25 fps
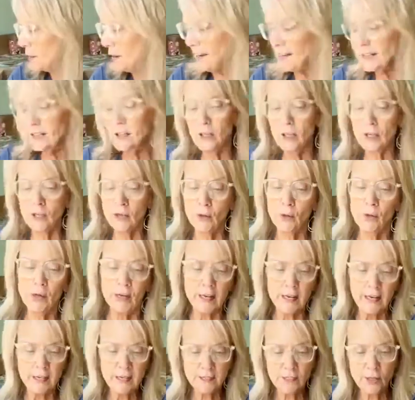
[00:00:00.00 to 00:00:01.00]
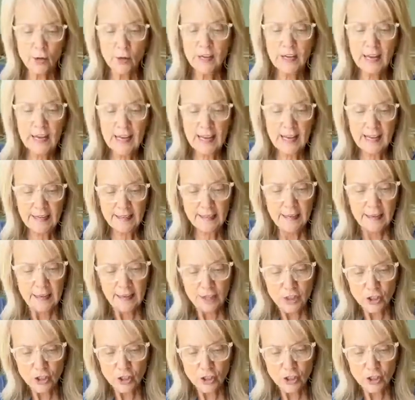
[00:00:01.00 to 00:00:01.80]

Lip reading: brand new. So again,